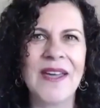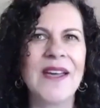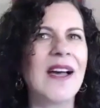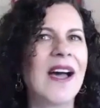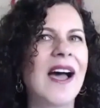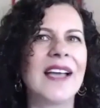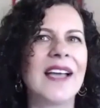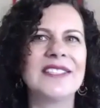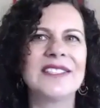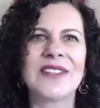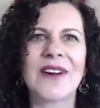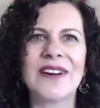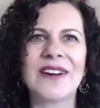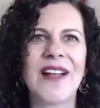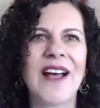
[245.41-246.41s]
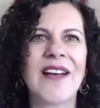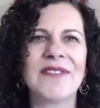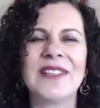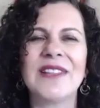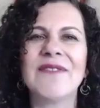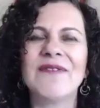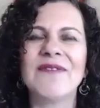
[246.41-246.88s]
I started off in the
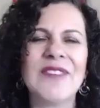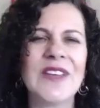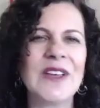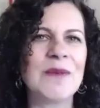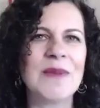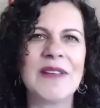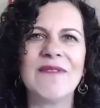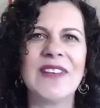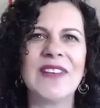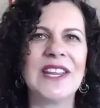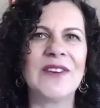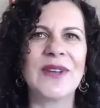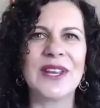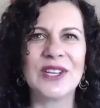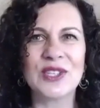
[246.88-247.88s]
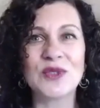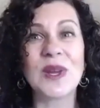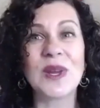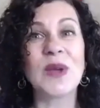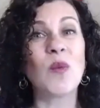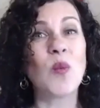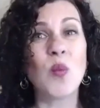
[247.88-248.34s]
film and video industry
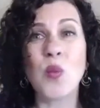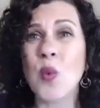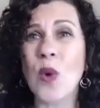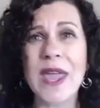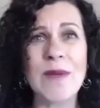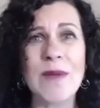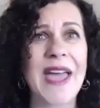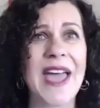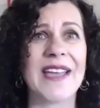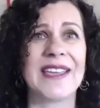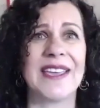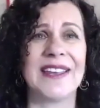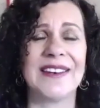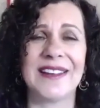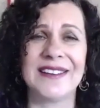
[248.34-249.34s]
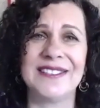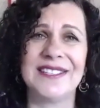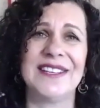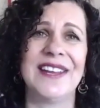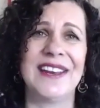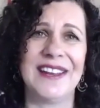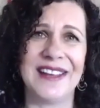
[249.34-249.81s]
way back in
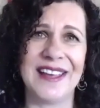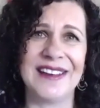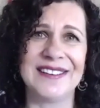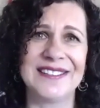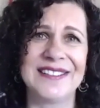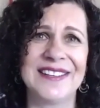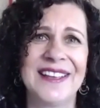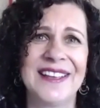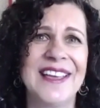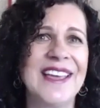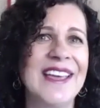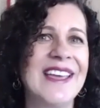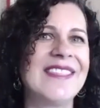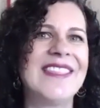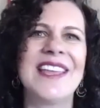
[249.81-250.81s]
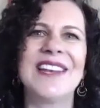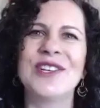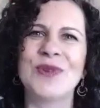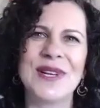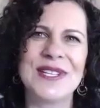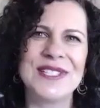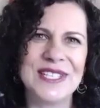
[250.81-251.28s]
1988, then
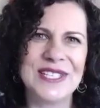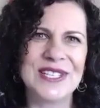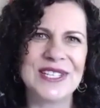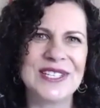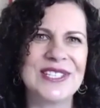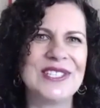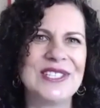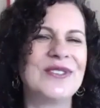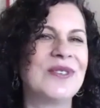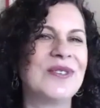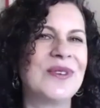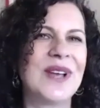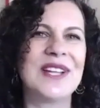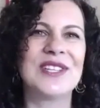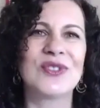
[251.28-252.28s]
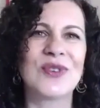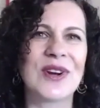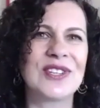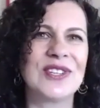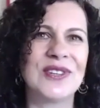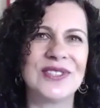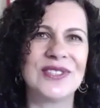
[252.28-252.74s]
transitioned to
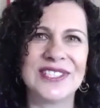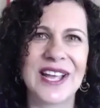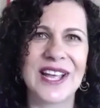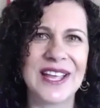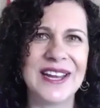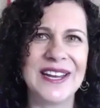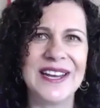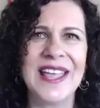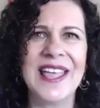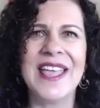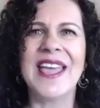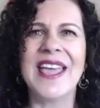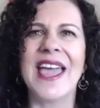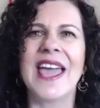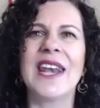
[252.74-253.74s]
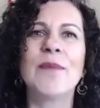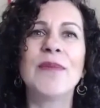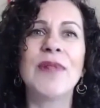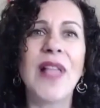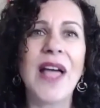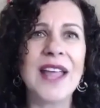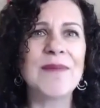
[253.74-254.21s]
instructional design and
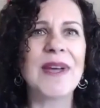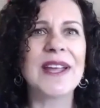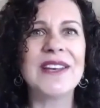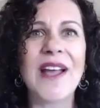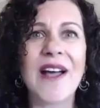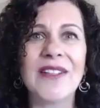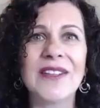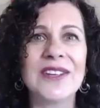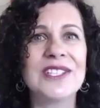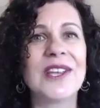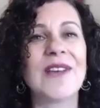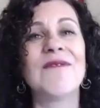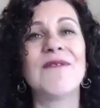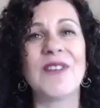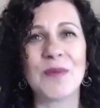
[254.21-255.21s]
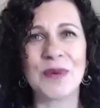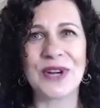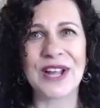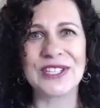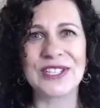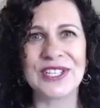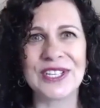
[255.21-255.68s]
applied my knowledge of film
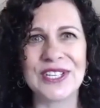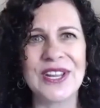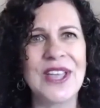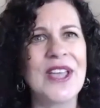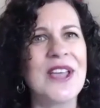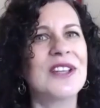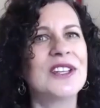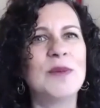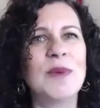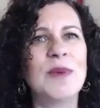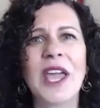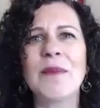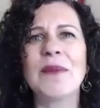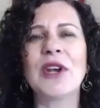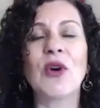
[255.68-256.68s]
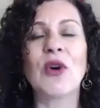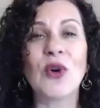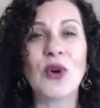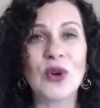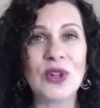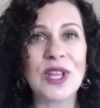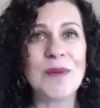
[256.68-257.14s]
production to become an
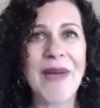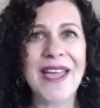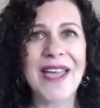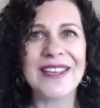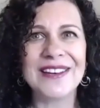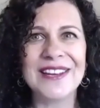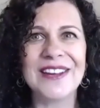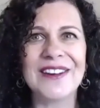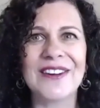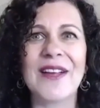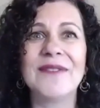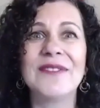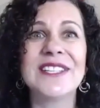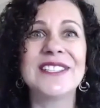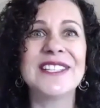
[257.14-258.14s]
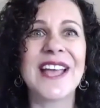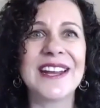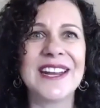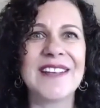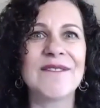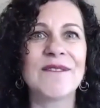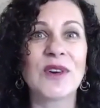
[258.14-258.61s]
early pioneer of
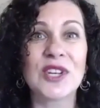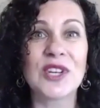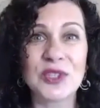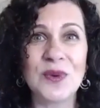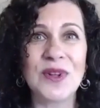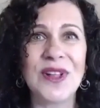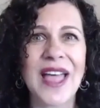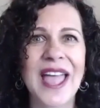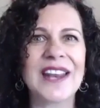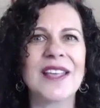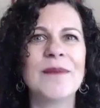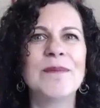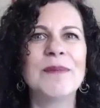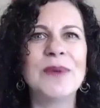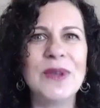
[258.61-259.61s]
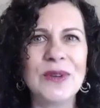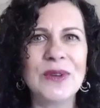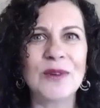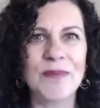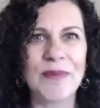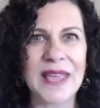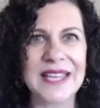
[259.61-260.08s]
designing virtual and
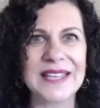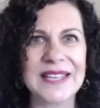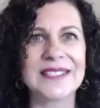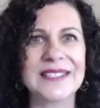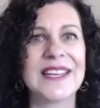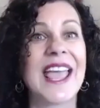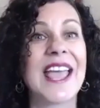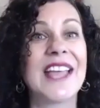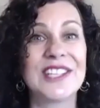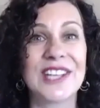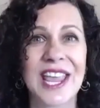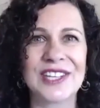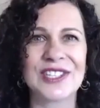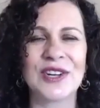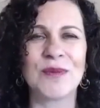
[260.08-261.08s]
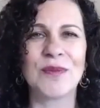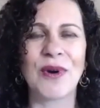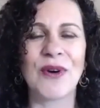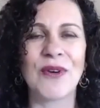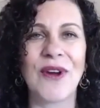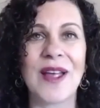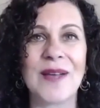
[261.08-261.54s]
computer-based educational
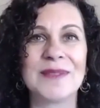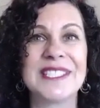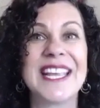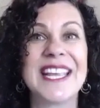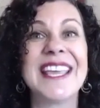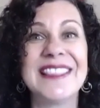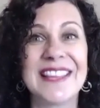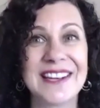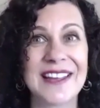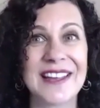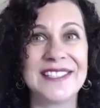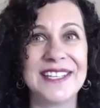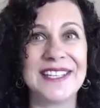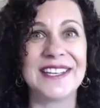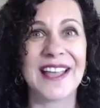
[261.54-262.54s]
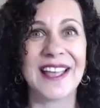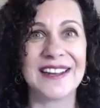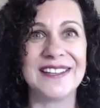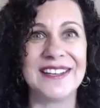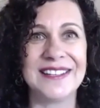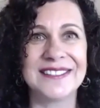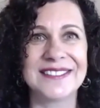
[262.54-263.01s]
programs in the
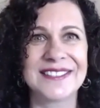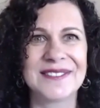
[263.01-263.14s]
1990s.